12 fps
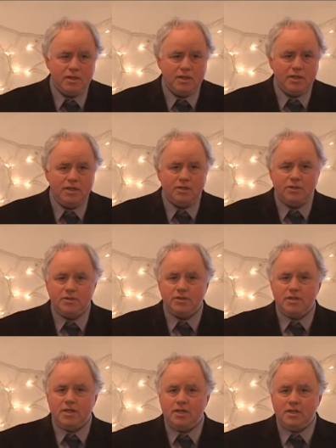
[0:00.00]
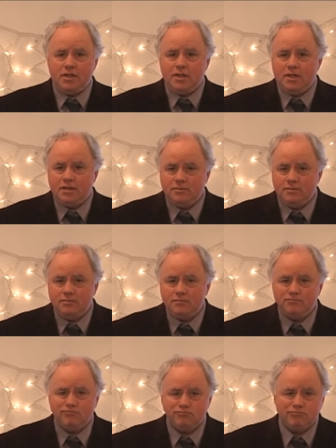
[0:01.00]
you know saying uh,
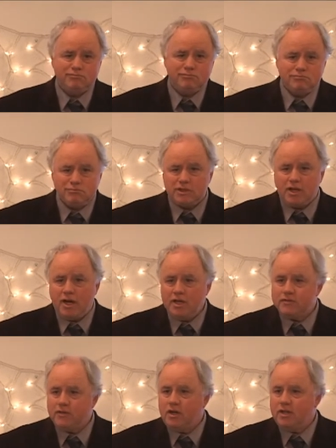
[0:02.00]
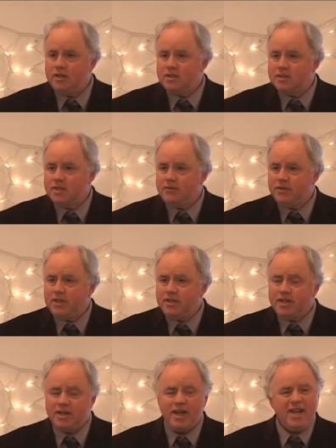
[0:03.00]
sky's falling, stuff like
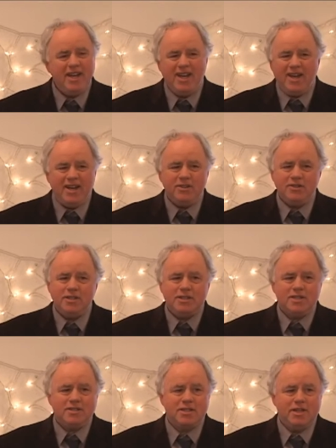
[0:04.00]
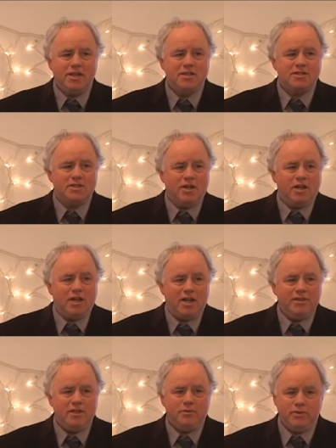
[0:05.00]
that. And I, I don't think that's the case at all.
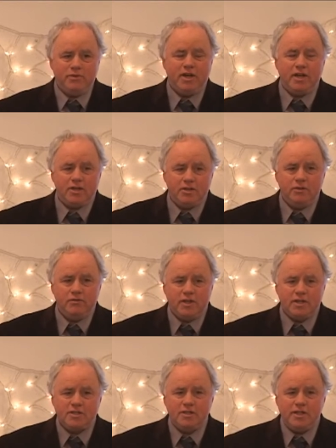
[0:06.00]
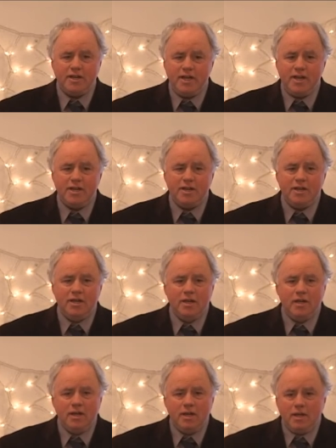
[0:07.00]
I think we've got a good vessel in hand,
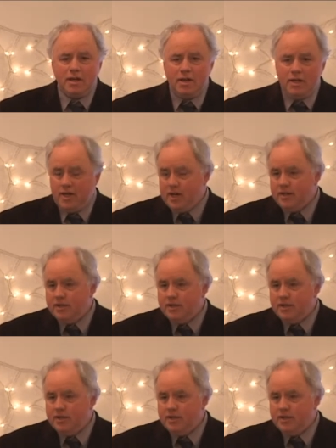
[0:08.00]
and I